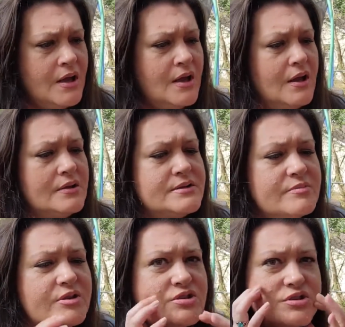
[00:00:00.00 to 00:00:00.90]
and
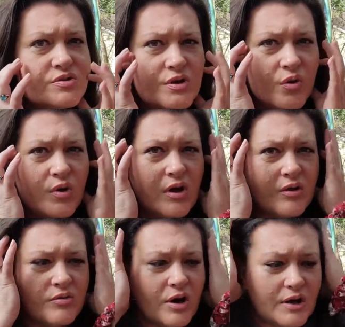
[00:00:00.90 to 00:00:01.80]
some issues going
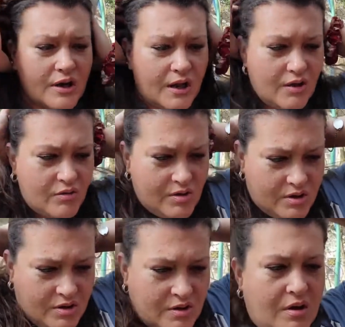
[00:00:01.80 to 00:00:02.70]
on right now
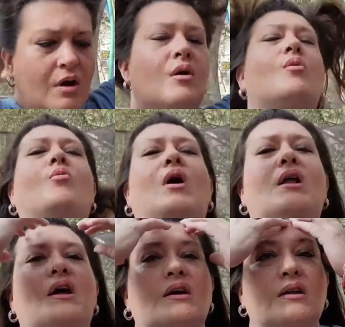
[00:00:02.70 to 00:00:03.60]
while
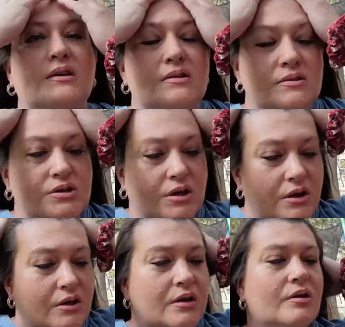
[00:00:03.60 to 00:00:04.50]
I clean the
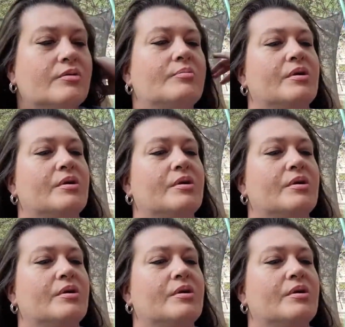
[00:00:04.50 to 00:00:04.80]
chicken coop.